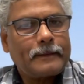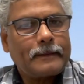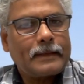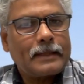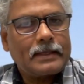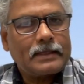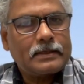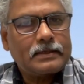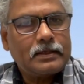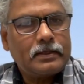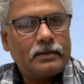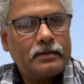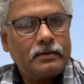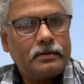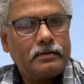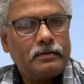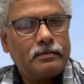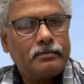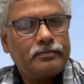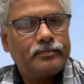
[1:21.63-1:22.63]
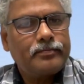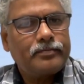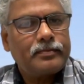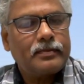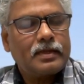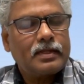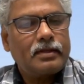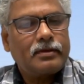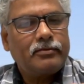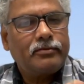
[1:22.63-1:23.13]
So
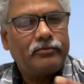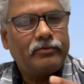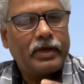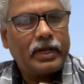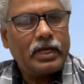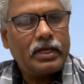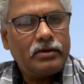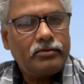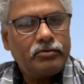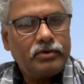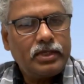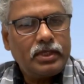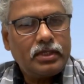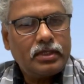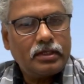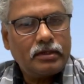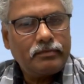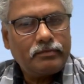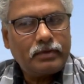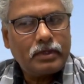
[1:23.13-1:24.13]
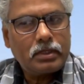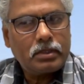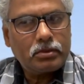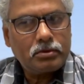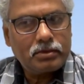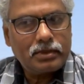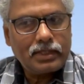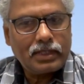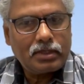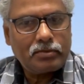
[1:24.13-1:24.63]
when we refer to
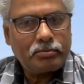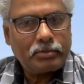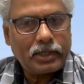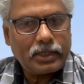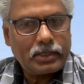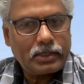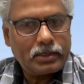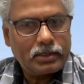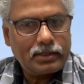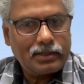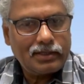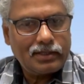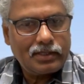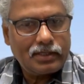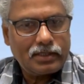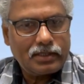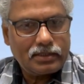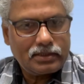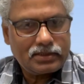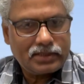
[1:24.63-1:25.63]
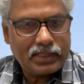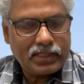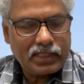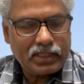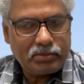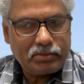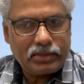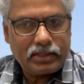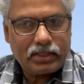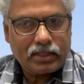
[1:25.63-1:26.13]
that particular
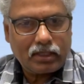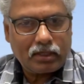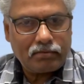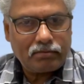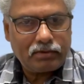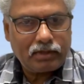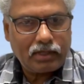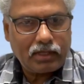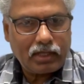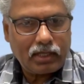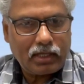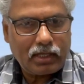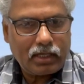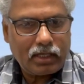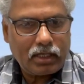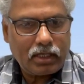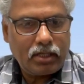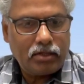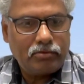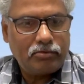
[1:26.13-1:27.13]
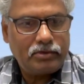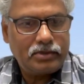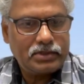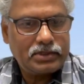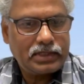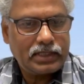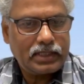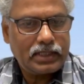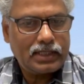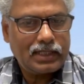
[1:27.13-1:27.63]
statement of law, we
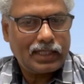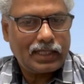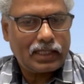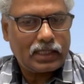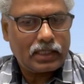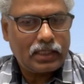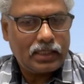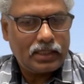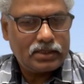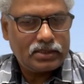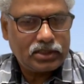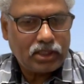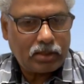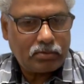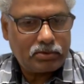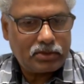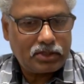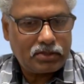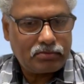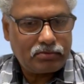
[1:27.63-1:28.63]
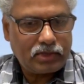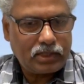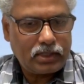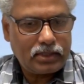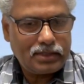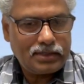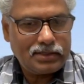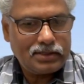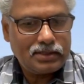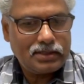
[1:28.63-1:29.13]
say like chapter
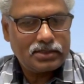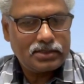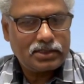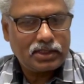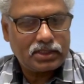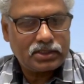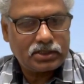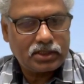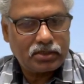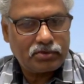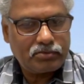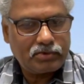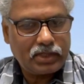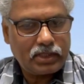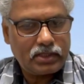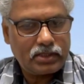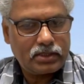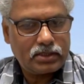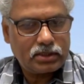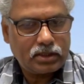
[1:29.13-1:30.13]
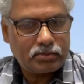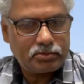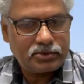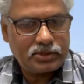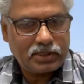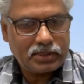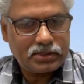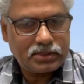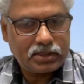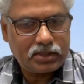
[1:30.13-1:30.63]
1, section 1,
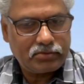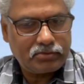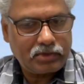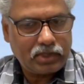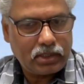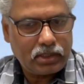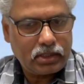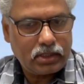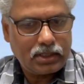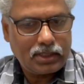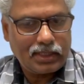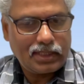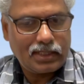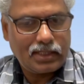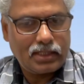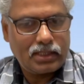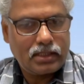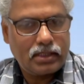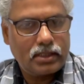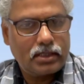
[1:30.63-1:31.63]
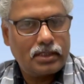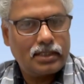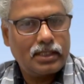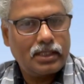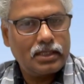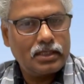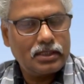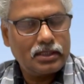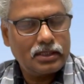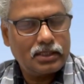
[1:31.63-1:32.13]
subsection 1, and
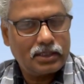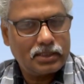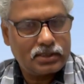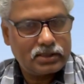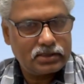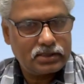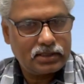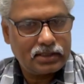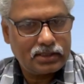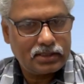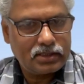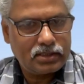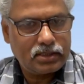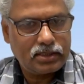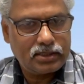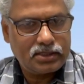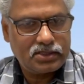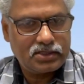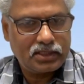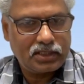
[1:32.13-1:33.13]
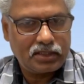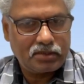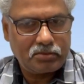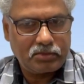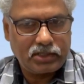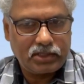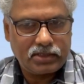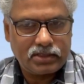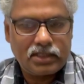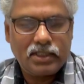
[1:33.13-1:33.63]
then that is the third
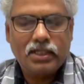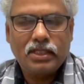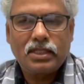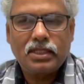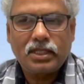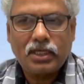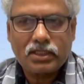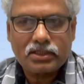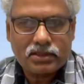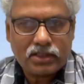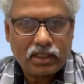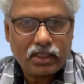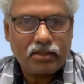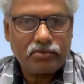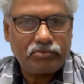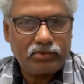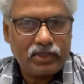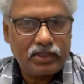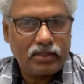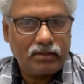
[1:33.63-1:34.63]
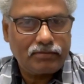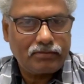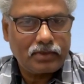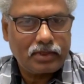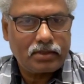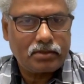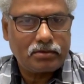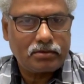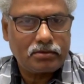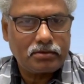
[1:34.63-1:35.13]
statement. That's how we refer
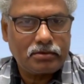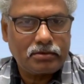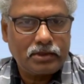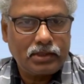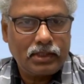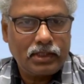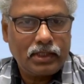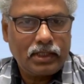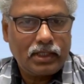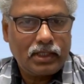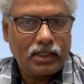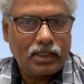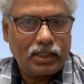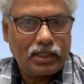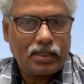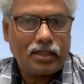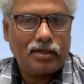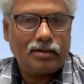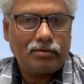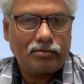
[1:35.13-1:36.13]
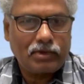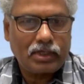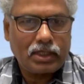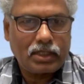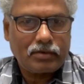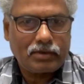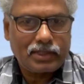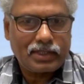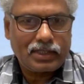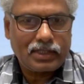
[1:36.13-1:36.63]
to
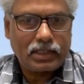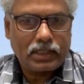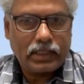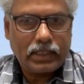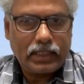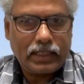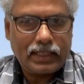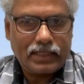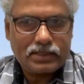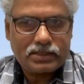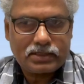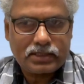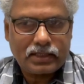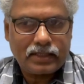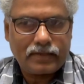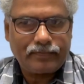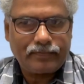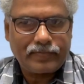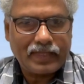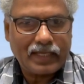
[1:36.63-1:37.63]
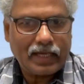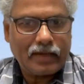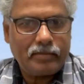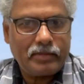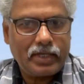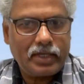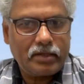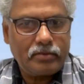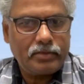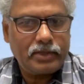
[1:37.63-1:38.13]
whatever that latest
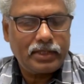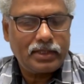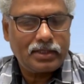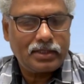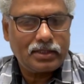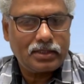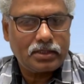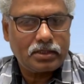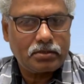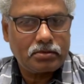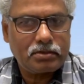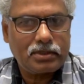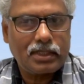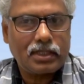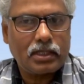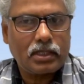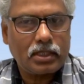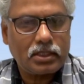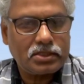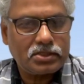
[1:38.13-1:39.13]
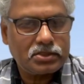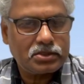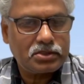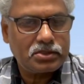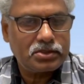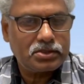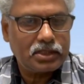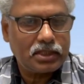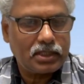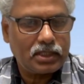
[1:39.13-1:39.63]
amendment to the
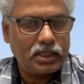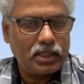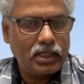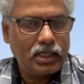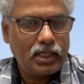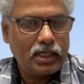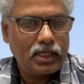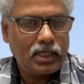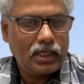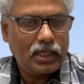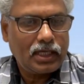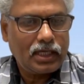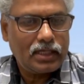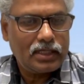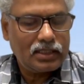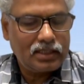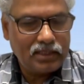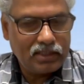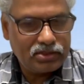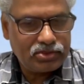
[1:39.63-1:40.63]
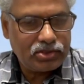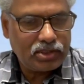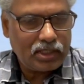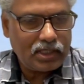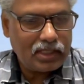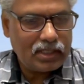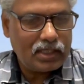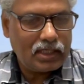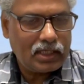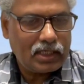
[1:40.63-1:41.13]
constitution. And in
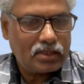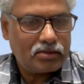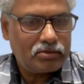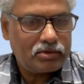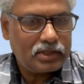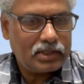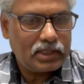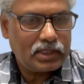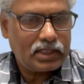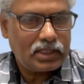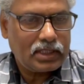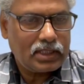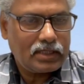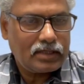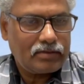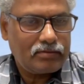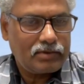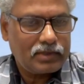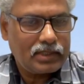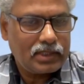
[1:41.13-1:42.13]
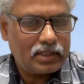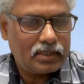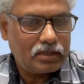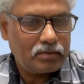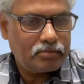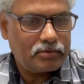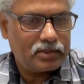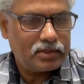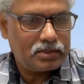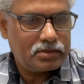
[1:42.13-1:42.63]
short, like we can
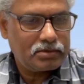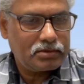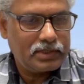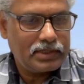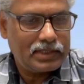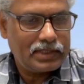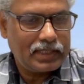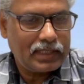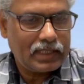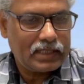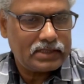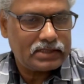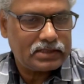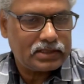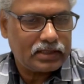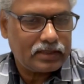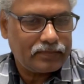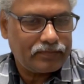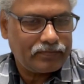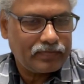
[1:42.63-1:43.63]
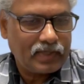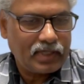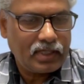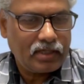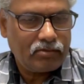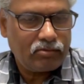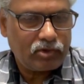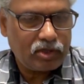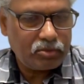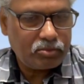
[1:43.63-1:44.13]
refer to it as
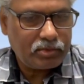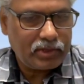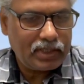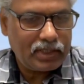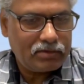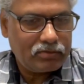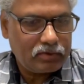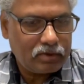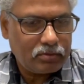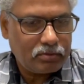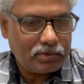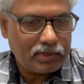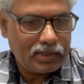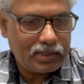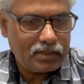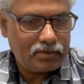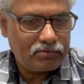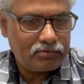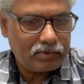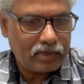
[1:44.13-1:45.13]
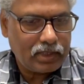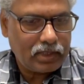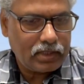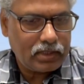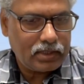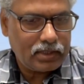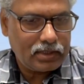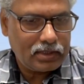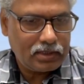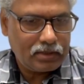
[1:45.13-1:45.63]

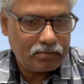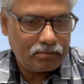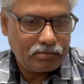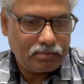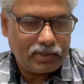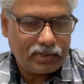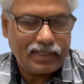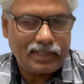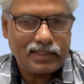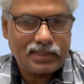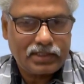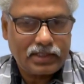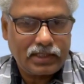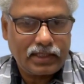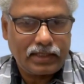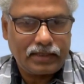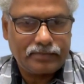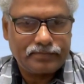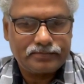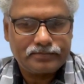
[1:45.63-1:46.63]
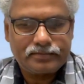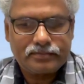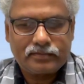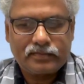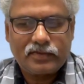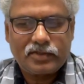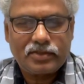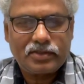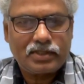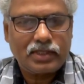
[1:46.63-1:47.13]
1.1.1.3.
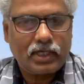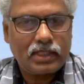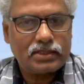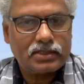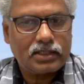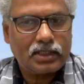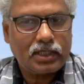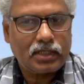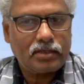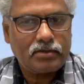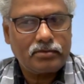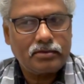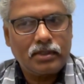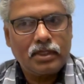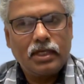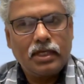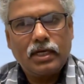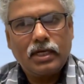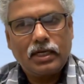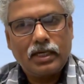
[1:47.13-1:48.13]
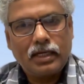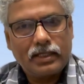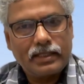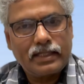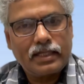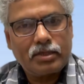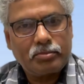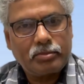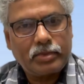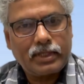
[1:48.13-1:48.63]
So that's how
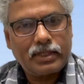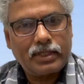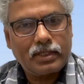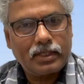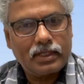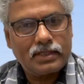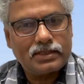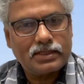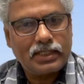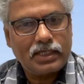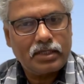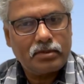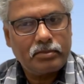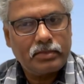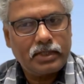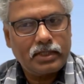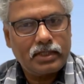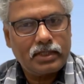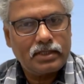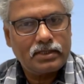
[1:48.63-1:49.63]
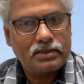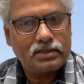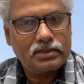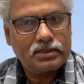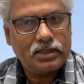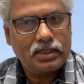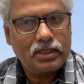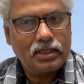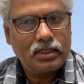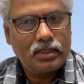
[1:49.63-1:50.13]
that particular statement is
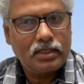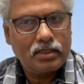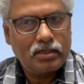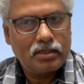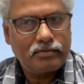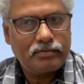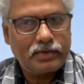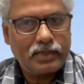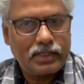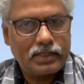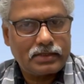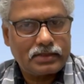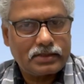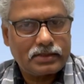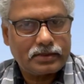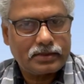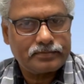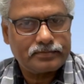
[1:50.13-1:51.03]
referenced.